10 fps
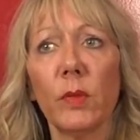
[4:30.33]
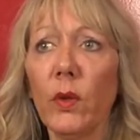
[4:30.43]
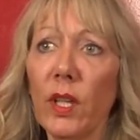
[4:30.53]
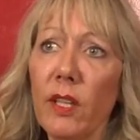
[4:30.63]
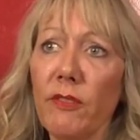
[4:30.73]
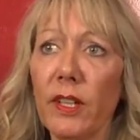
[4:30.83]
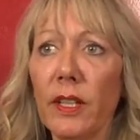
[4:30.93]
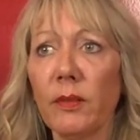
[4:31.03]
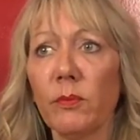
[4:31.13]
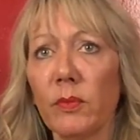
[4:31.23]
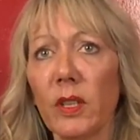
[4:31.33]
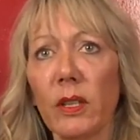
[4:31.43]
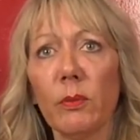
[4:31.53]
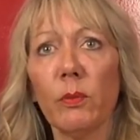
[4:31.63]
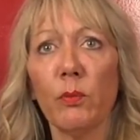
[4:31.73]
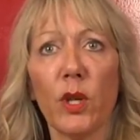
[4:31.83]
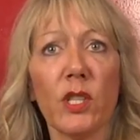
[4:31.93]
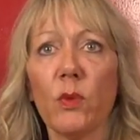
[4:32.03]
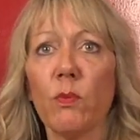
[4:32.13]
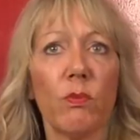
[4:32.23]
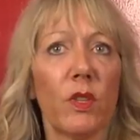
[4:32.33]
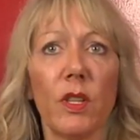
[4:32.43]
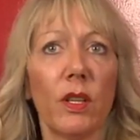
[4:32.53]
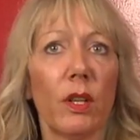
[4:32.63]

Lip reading: Okay, fine, the